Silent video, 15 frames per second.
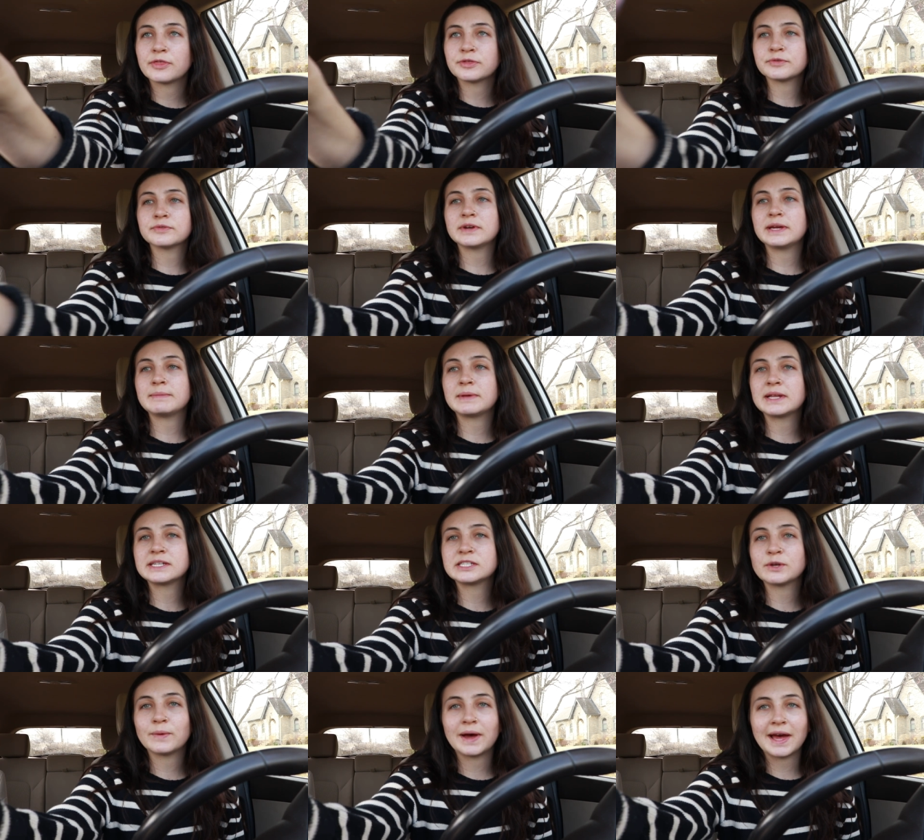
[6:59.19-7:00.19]
three
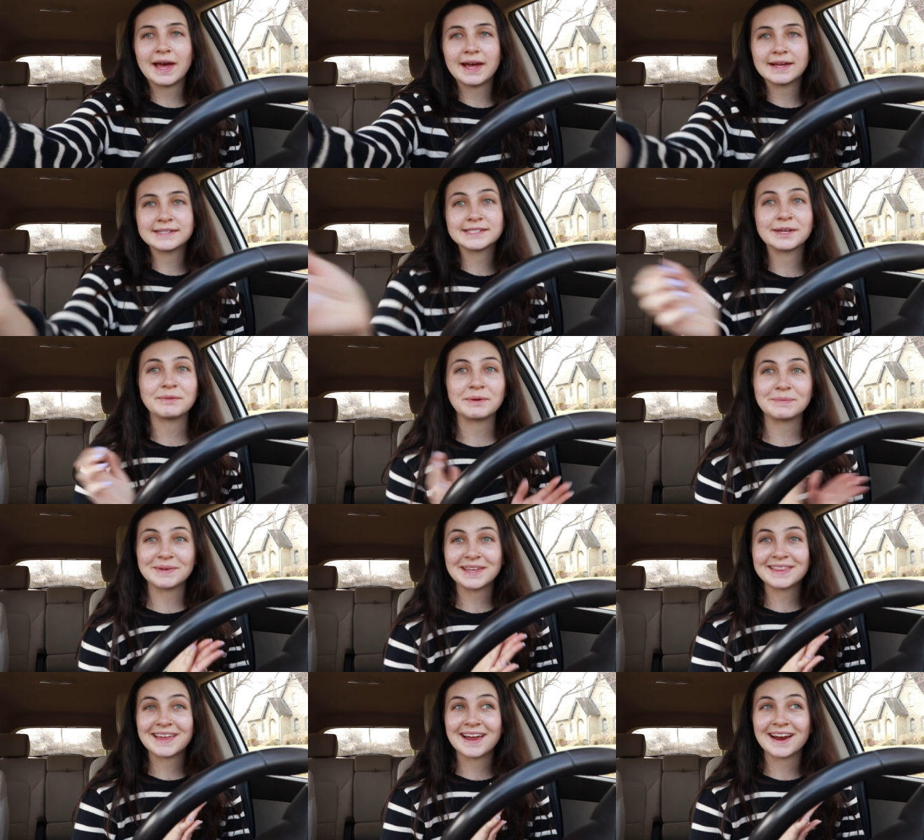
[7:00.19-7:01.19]
minutes away so we'll
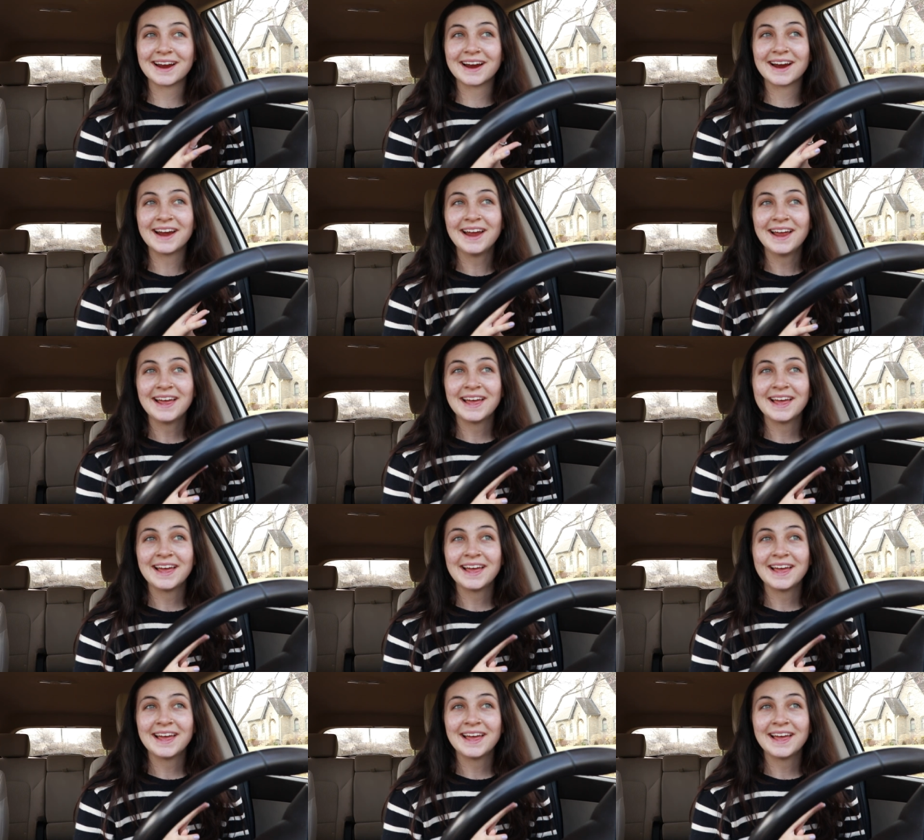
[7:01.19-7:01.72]
be there